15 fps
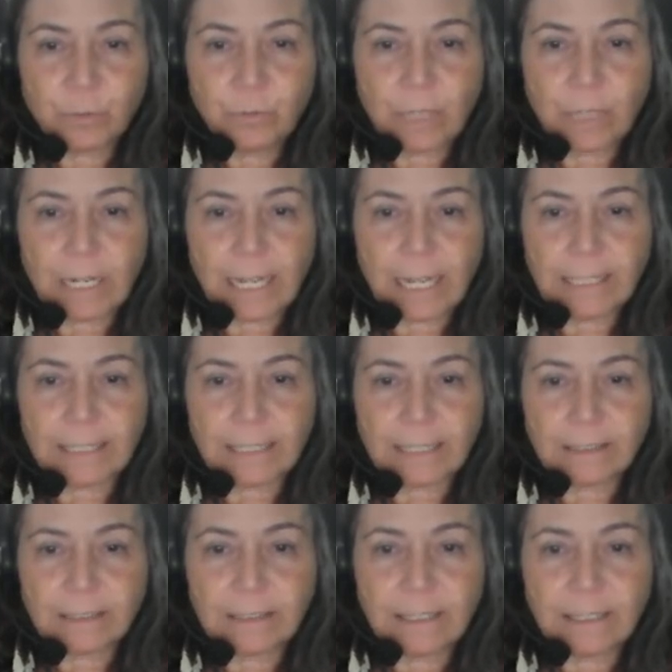Ooh, I like
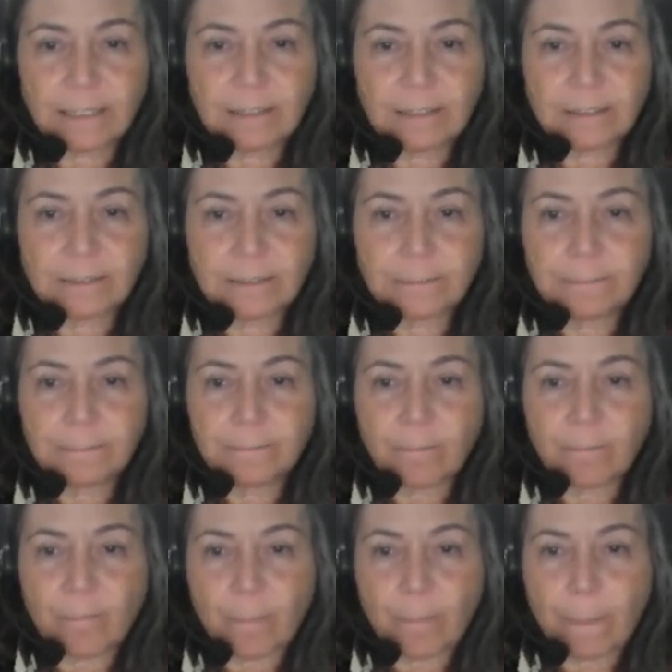that. Yes.
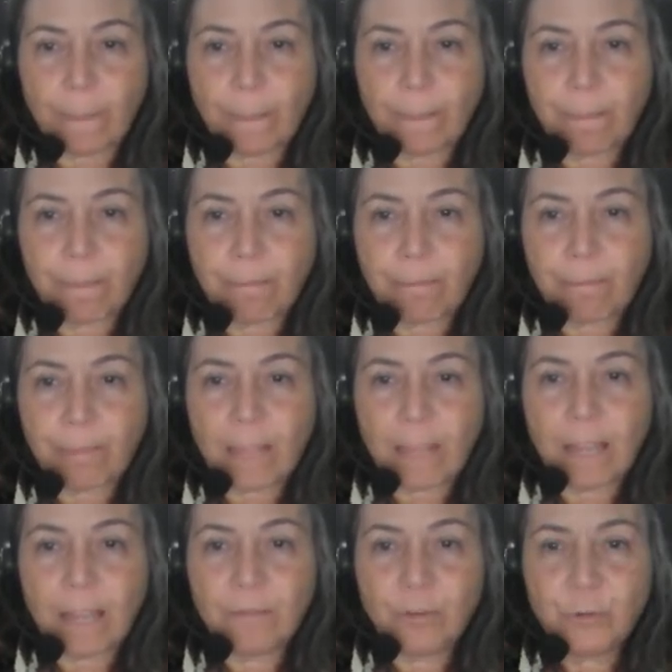
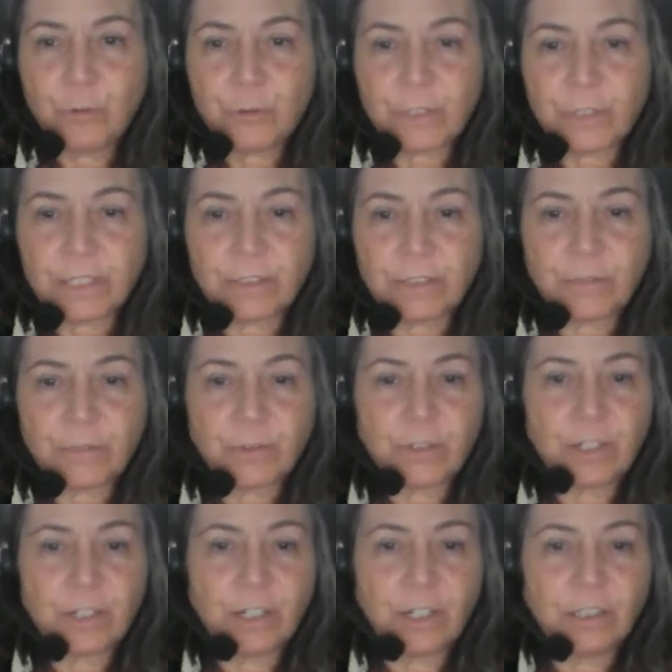I've used this
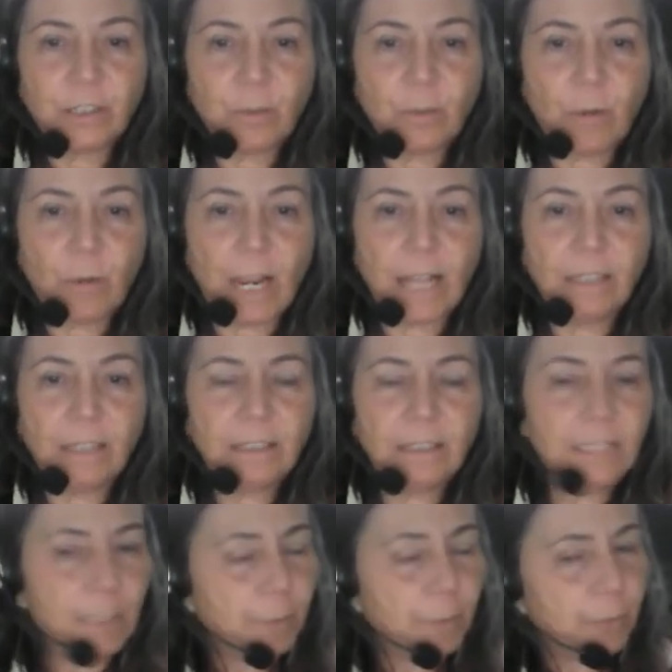for a little while,
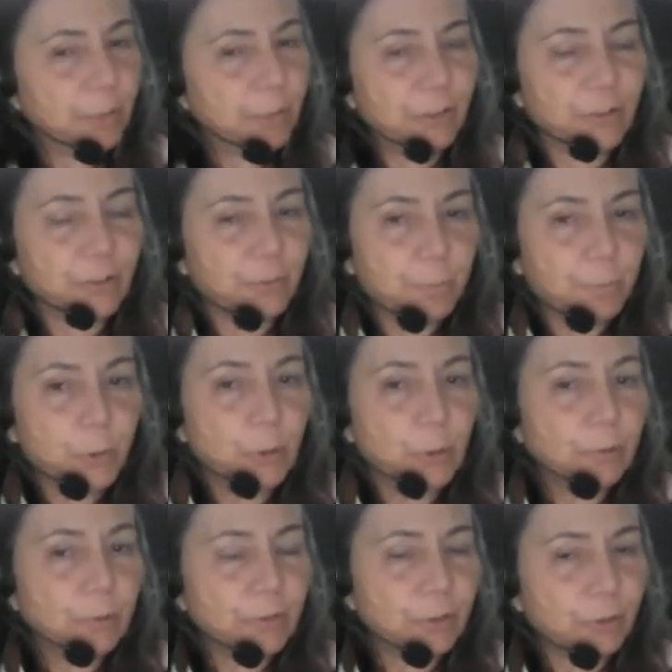but we just
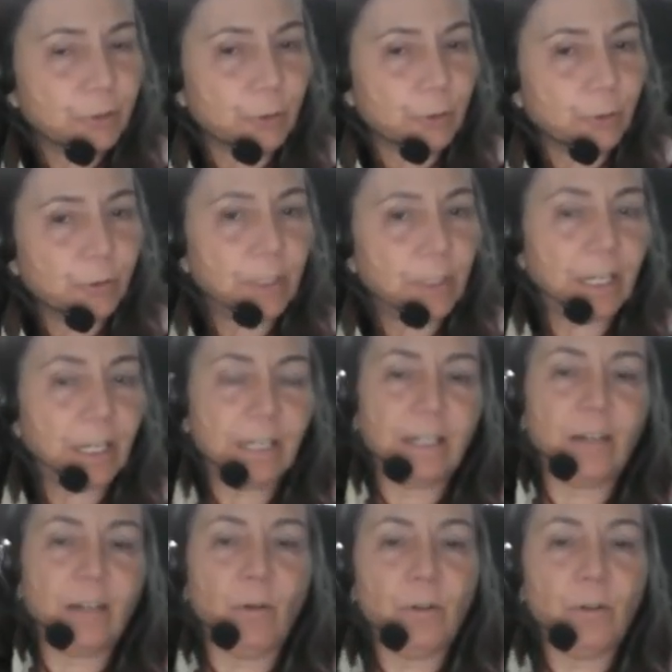moved. So
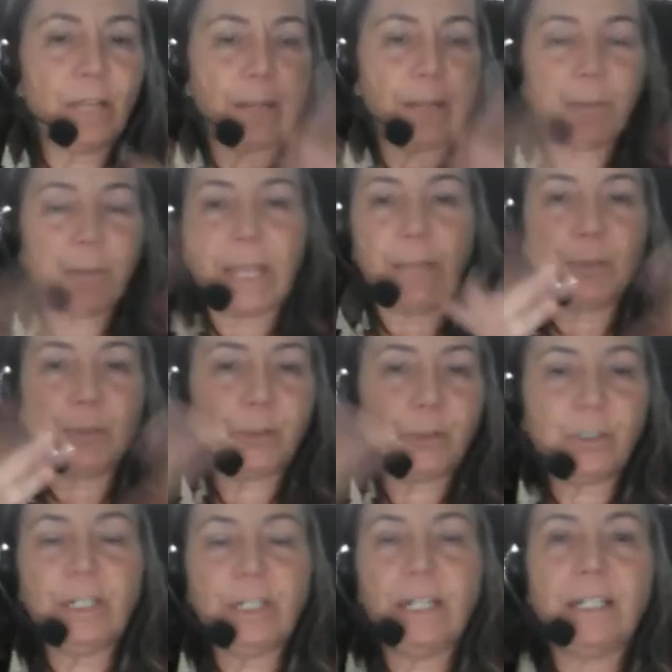all that
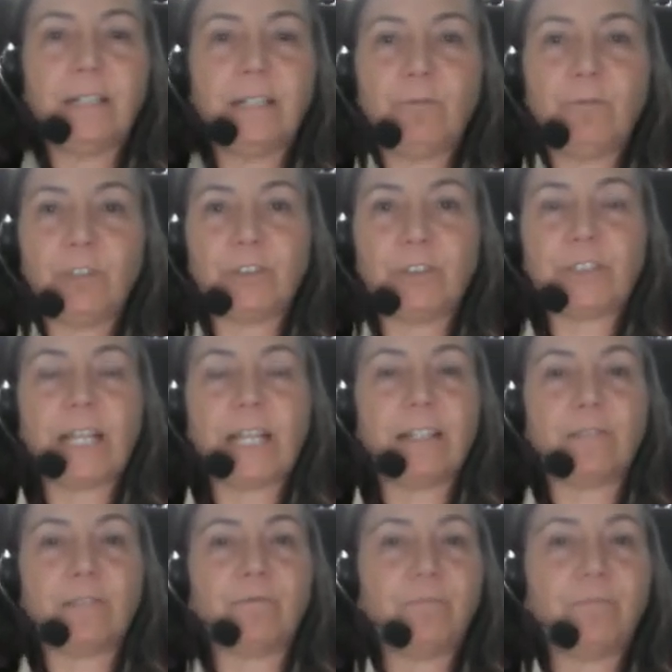paper was kind
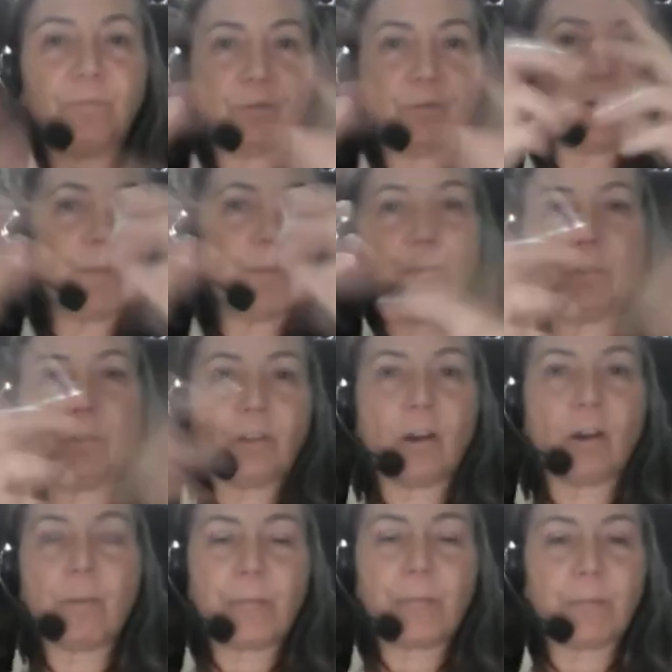of crumbled
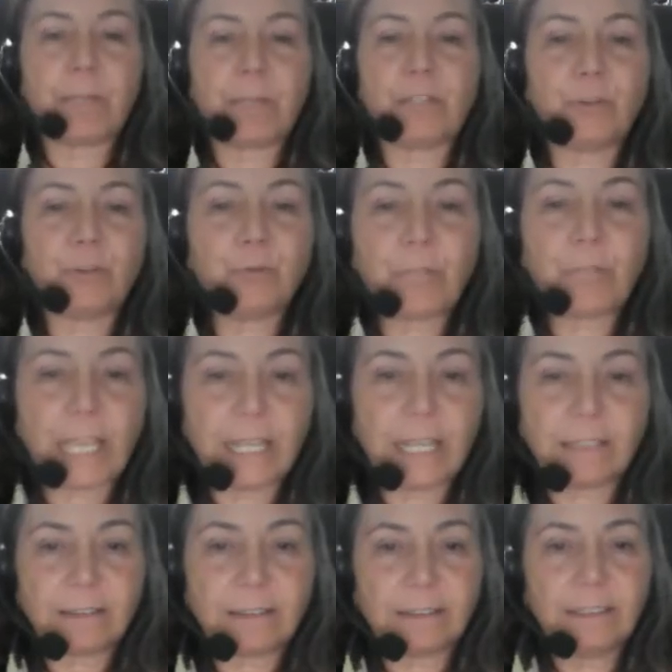up in my
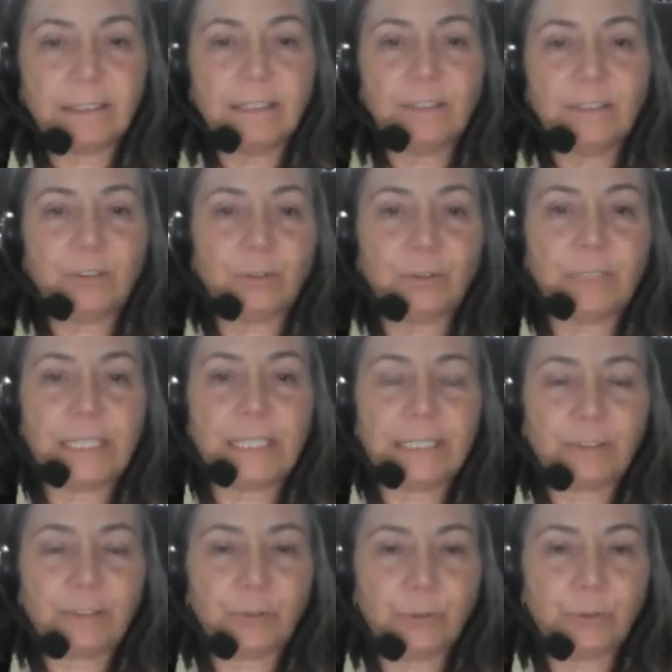suitcase. So I
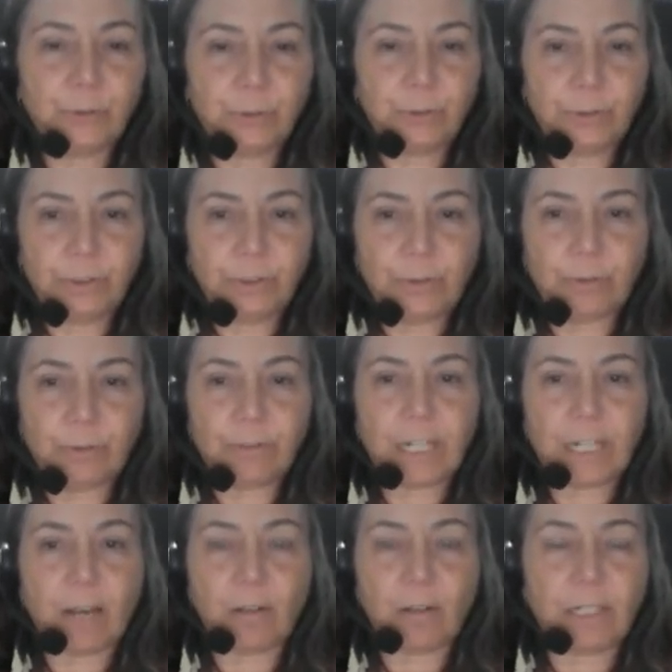had to throw it
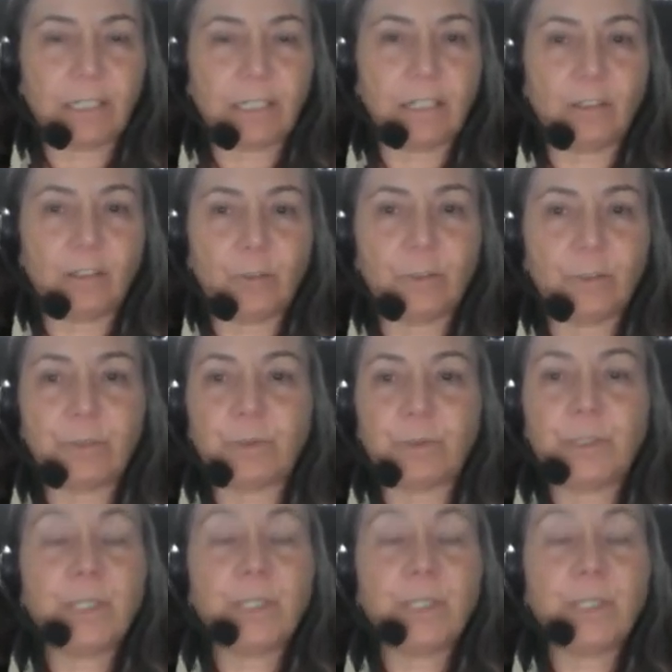out and I'll go and